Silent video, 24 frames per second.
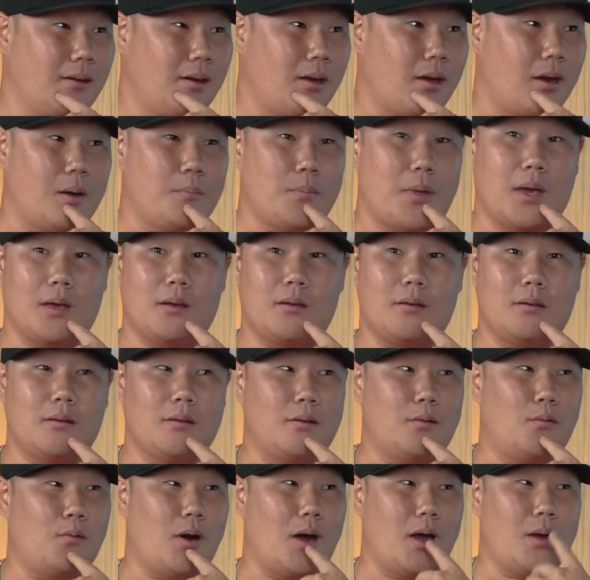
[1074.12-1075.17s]
And I'm like...
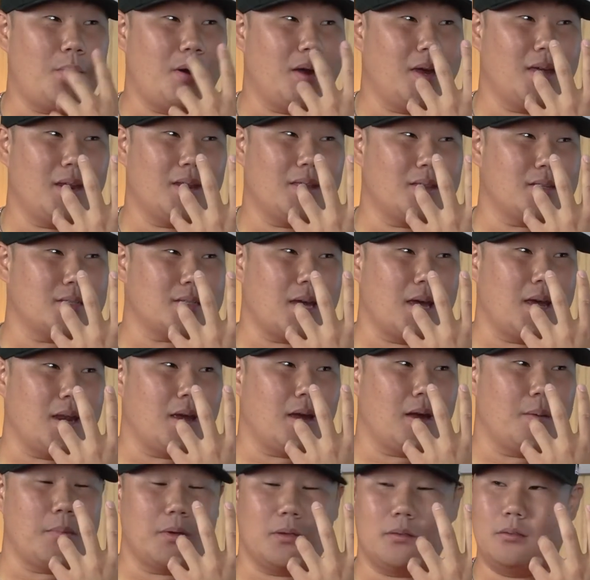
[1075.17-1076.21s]
Why am I getting this
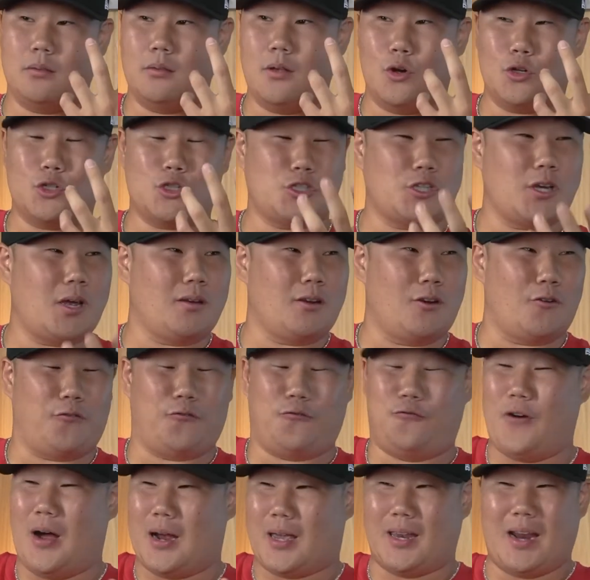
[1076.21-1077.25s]
headache? I'm like, no shit, you're
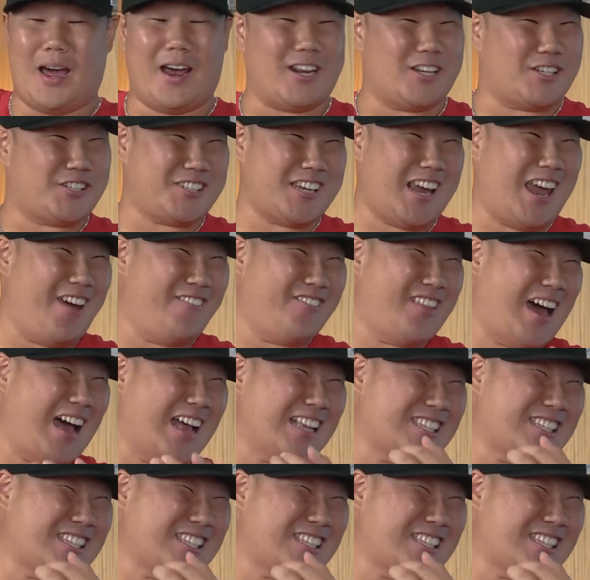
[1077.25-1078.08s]
fucking out of shape. That's